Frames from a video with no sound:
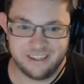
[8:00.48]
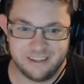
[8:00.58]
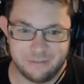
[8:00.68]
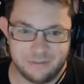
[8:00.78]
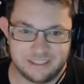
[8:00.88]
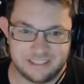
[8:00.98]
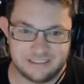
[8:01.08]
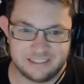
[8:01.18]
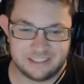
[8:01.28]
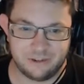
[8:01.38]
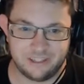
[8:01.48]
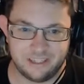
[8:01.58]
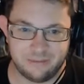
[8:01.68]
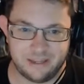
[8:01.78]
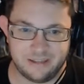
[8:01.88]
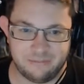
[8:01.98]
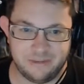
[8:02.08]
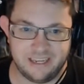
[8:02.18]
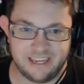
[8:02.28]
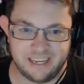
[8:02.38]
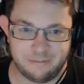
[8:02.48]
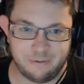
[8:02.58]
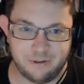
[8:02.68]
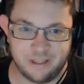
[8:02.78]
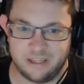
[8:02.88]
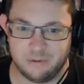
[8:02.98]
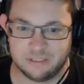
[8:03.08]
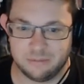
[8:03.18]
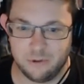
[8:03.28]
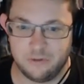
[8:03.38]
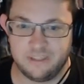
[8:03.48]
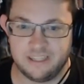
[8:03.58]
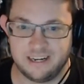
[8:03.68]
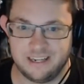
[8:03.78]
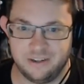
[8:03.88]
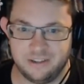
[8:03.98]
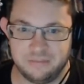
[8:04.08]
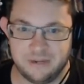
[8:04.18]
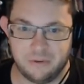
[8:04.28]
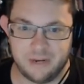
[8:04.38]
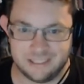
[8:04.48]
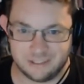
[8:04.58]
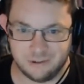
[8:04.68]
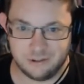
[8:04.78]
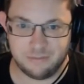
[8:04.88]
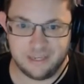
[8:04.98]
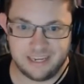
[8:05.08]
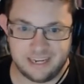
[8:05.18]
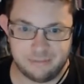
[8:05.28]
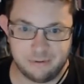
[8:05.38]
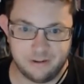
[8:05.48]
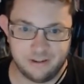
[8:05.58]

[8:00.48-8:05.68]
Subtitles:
because there's this whole thing about the Big Apple, and there was a movie that I learned about why it's called the Big Apple,